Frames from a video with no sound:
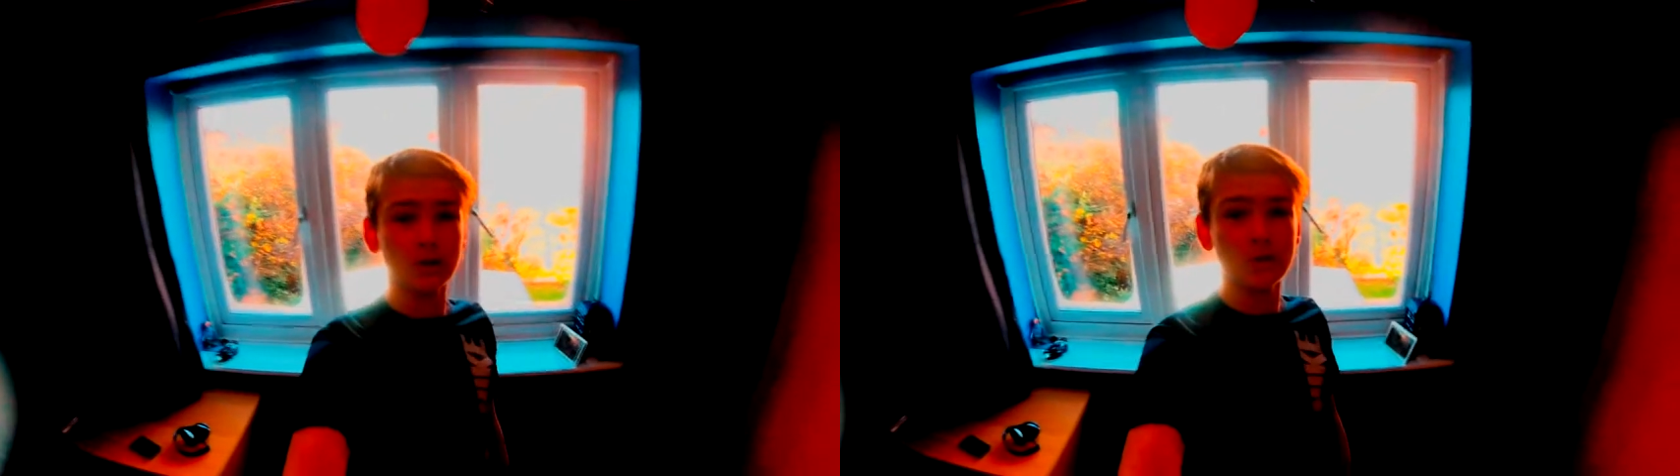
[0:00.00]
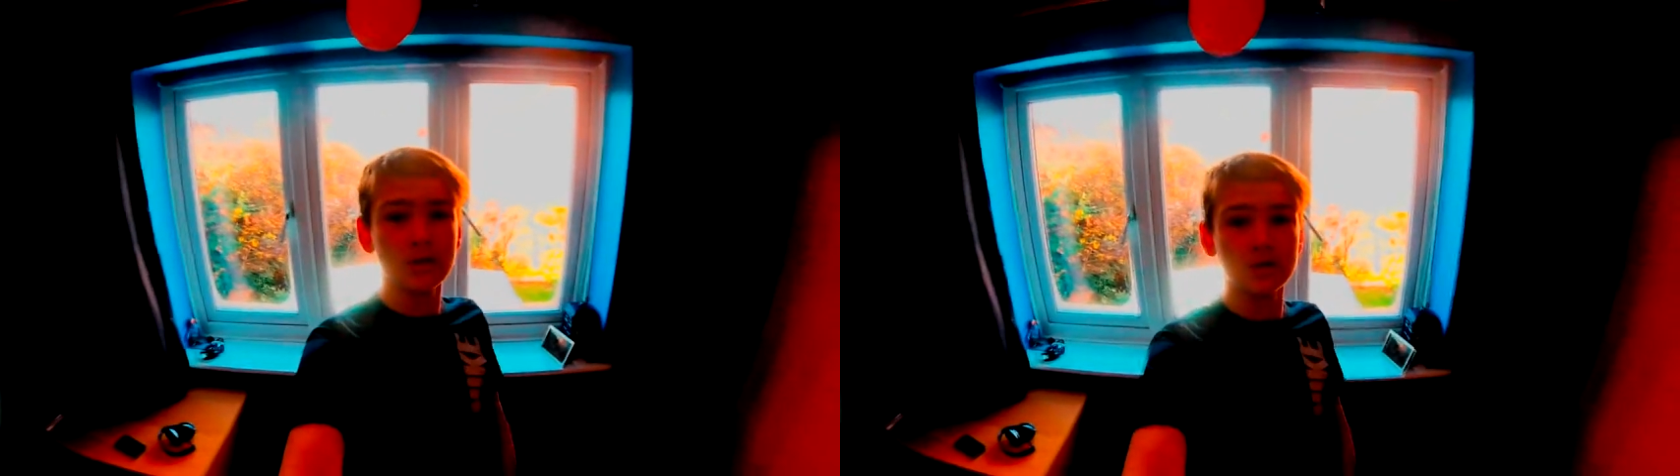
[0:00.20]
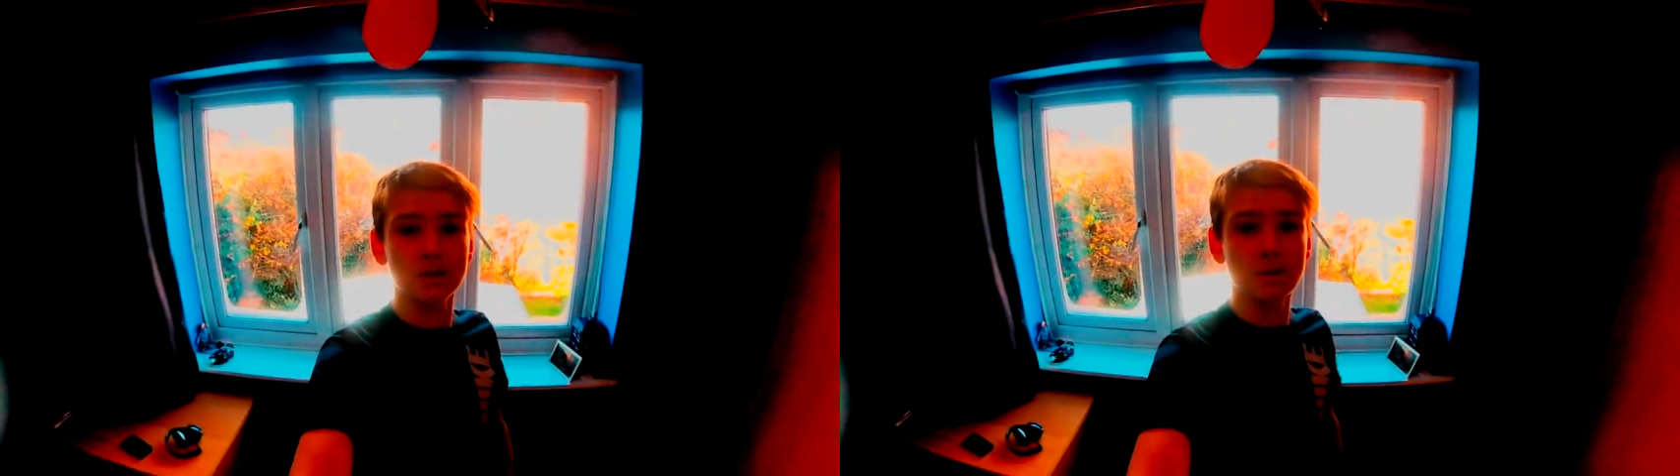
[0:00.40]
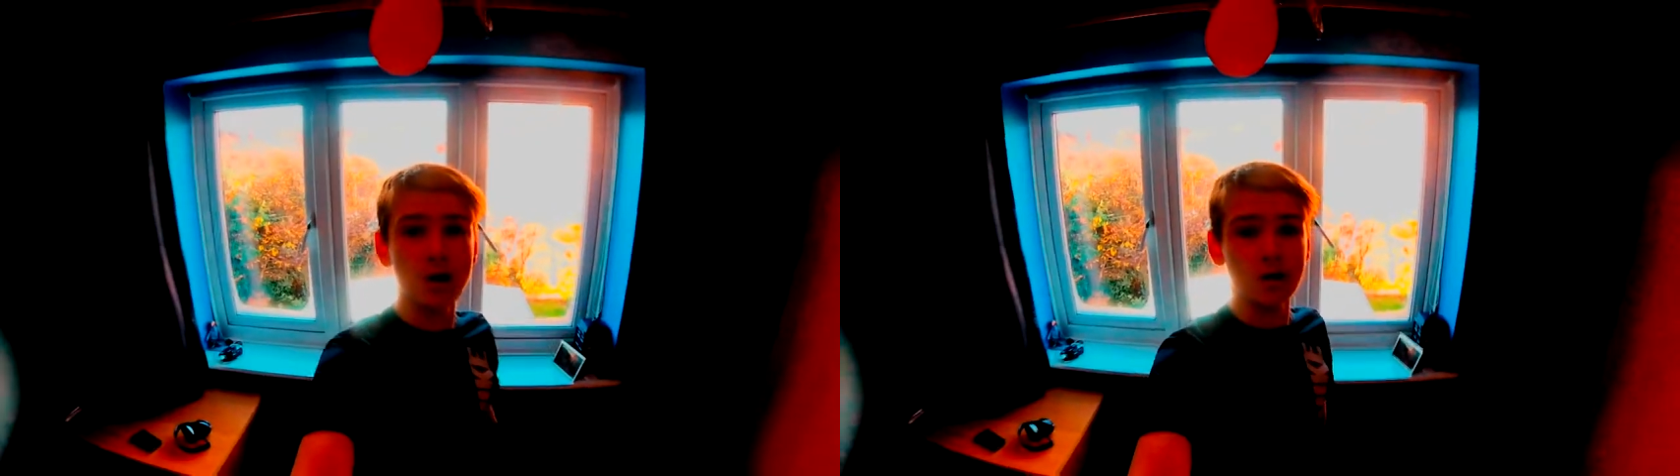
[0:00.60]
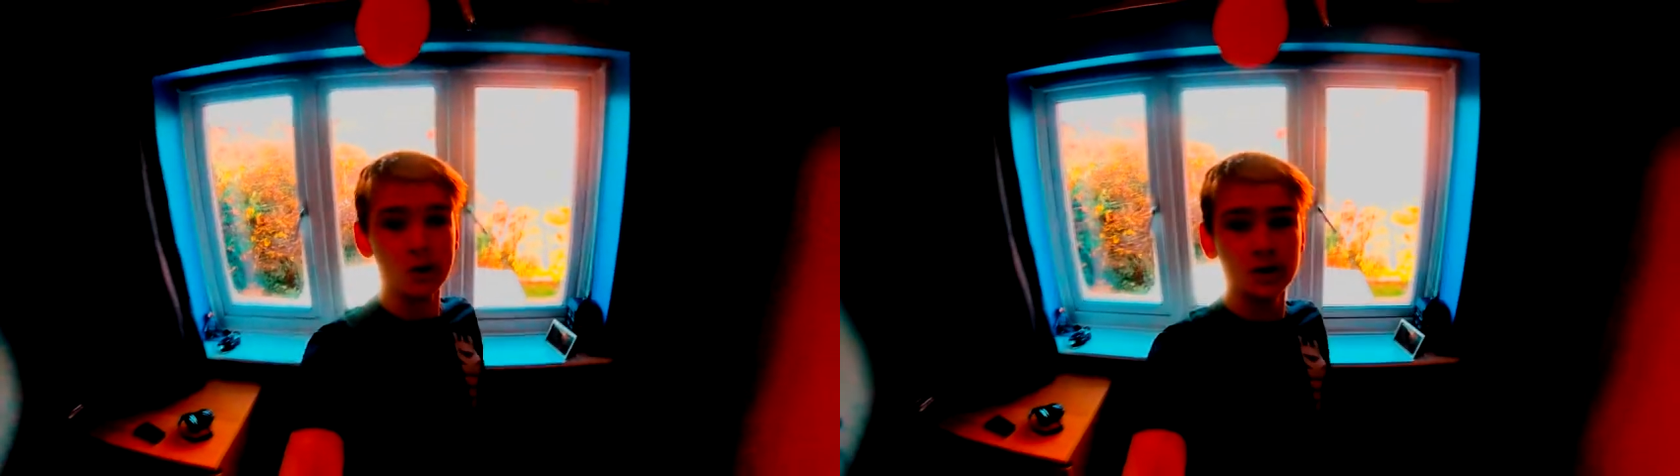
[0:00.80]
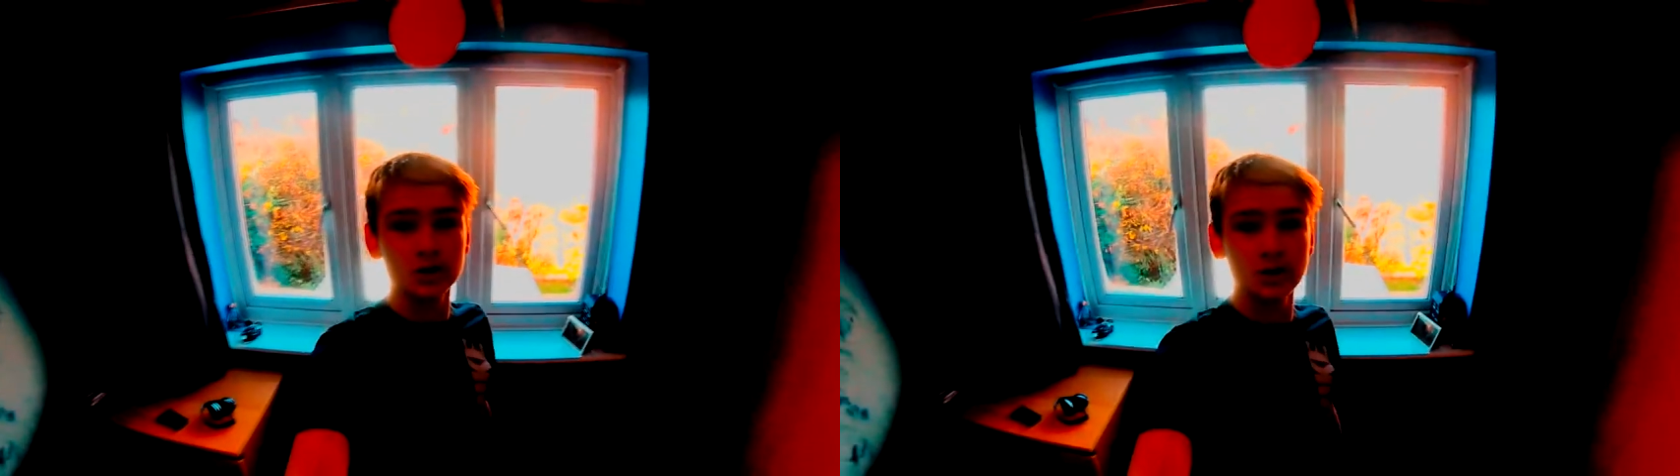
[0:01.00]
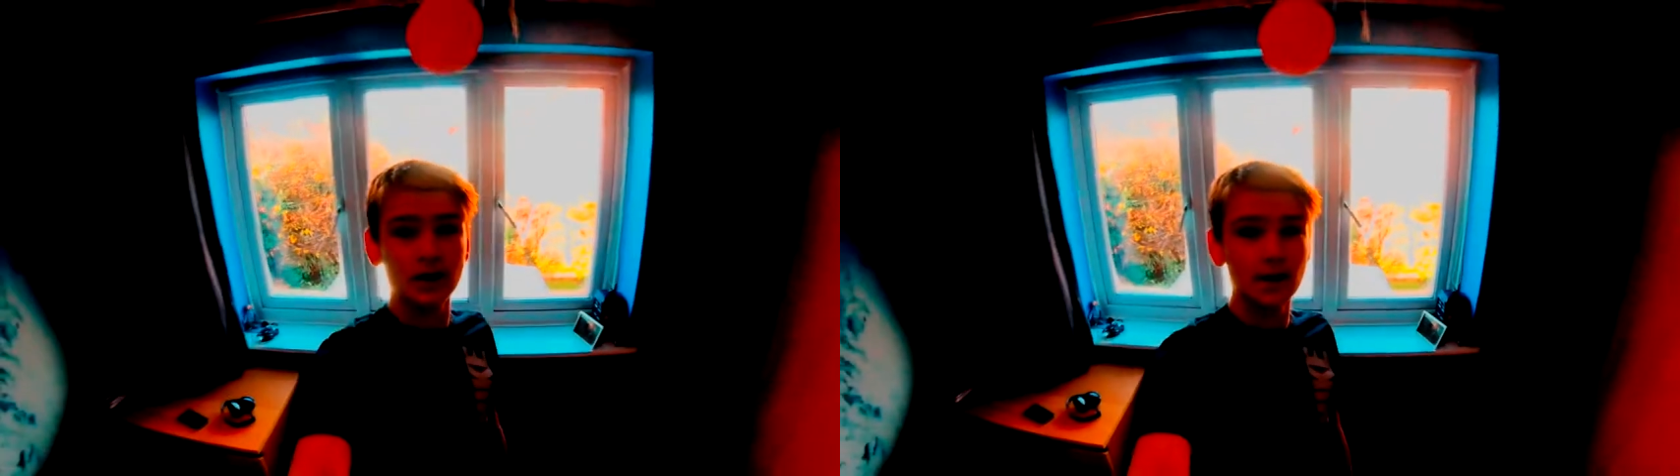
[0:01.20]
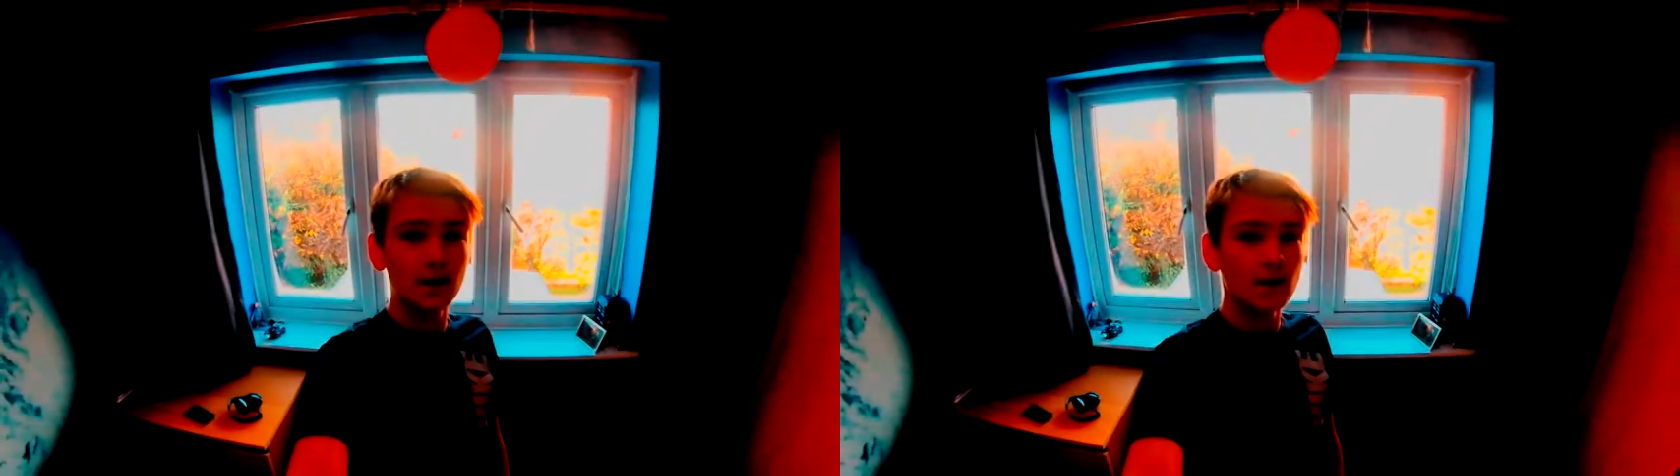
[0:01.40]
weeks tomorrow actually